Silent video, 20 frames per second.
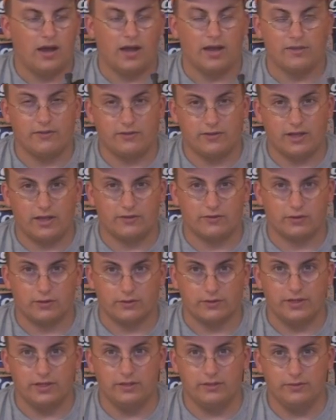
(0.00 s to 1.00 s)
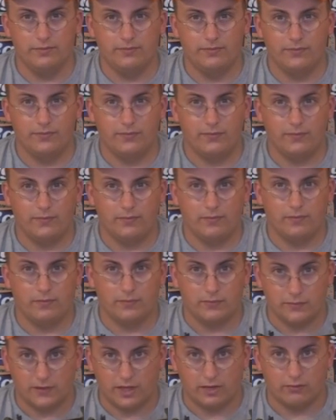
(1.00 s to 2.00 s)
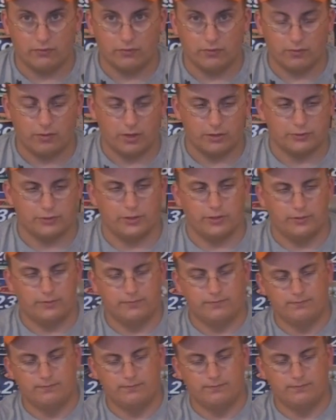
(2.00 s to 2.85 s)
Ics Galil. Thanks for watching.